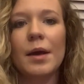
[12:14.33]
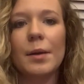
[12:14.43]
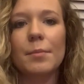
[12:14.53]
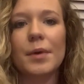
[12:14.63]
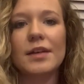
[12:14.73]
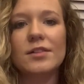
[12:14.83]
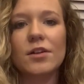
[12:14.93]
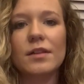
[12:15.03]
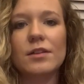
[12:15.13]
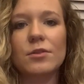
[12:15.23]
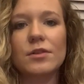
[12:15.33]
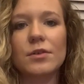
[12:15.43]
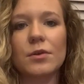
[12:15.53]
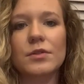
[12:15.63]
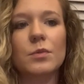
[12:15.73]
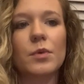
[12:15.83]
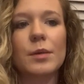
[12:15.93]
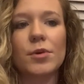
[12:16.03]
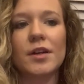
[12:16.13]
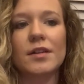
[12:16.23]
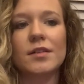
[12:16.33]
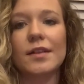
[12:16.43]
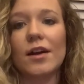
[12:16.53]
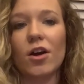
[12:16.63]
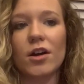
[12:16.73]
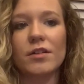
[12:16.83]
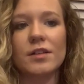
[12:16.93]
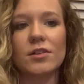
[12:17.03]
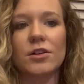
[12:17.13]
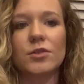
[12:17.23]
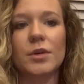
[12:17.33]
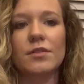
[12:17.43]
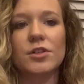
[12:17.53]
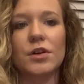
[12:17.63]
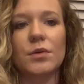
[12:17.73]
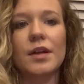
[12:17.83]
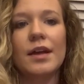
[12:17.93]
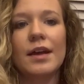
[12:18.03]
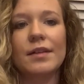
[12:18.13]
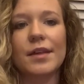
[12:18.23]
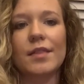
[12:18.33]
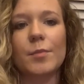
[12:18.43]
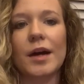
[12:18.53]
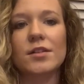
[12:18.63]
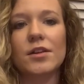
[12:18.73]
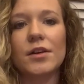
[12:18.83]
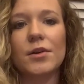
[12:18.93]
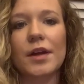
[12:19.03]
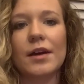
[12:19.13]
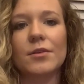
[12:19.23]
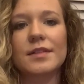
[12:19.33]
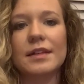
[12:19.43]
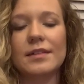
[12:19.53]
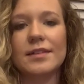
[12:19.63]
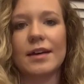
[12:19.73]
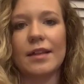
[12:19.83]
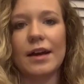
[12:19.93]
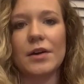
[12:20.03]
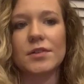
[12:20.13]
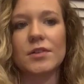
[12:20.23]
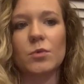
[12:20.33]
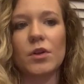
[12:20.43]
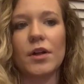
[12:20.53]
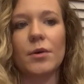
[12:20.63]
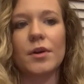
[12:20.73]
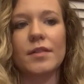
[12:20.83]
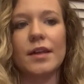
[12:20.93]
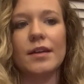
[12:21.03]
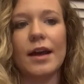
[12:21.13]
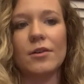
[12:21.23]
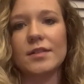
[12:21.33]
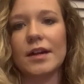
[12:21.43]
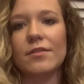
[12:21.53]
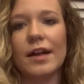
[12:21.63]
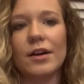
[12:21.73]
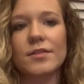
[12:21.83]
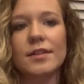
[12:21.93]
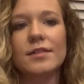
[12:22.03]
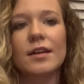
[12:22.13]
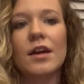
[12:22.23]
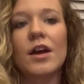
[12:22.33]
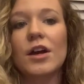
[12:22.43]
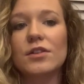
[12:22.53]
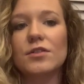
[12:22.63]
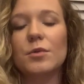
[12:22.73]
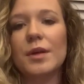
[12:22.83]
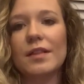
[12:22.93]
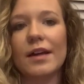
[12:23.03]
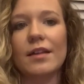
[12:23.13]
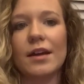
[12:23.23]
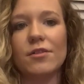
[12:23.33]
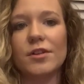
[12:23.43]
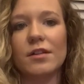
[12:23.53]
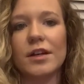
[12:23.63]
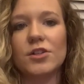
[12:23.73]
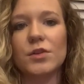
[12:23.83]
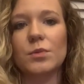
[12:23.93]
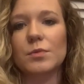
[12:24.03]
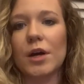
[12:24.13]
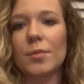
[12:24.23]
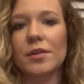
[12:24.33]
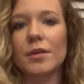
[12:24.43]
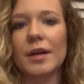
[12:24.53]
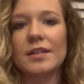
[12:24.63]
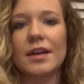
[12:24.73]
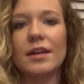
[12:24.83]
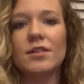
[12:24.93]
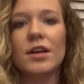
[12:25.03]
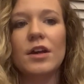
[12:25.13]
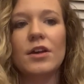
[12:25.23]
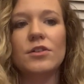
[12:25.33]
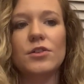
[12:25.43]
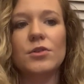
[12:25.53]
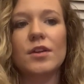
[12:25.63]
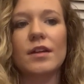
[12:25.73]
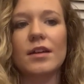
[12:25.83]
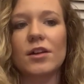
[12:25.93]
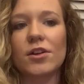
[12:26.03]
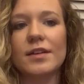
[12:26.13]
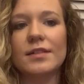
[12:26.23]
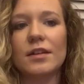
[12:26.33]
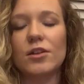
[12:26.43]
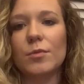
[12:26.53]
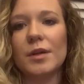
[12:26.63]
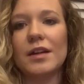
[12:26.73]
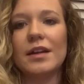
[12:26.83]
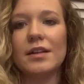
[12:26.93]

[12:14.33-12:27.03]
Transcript: Based on these results, we predicted that our research would have shown that the bacterial counts inside the houses were lower than outside of the houses, assuming that the air ventilation was properly maintained, due to the increase in humidity and